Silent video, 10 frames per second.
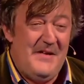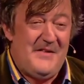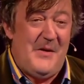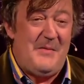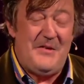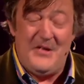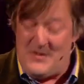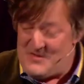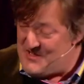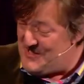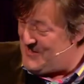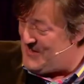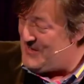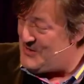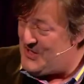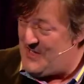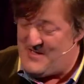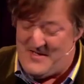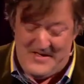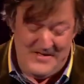so I'm going to go and sit in that chair
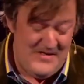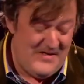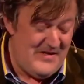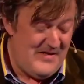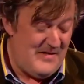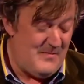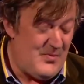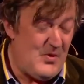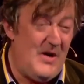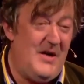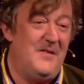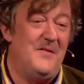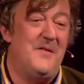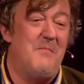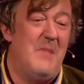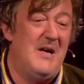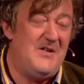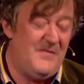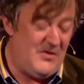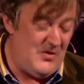there and pray that the
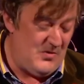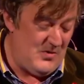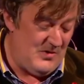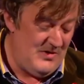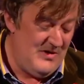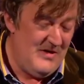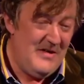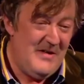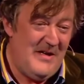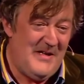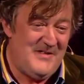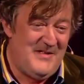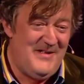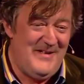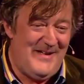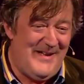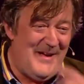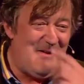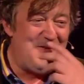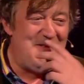might of Google has
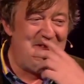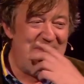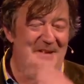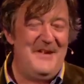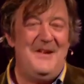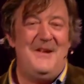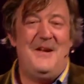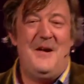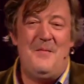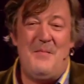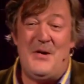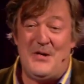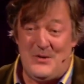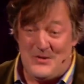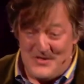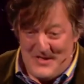allowed a miracle to